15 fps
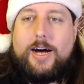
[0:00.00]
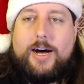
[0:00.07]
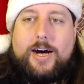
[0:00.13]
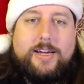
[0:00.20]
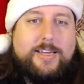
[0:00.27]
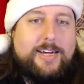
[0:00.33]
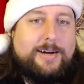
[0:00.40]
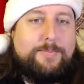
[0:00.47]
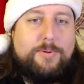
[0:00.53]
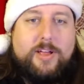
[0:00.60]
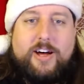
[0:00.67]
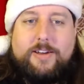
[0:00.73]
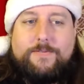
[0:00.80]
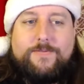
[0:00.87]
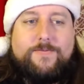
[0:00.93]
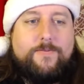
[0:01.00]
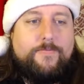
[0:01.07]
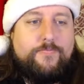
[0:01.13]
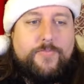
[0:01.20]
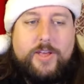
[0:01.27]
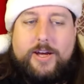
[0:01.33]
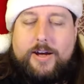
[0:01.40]
Uh, yeah, plot of
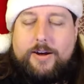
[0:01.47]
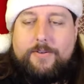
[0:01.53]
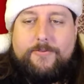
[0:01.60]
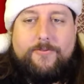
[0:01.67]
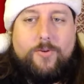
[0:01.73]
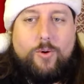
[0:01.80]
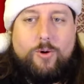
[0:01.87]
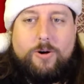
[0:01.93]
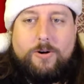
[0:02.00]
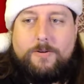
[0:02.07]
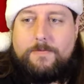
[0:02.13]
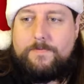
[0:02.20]
uh, four.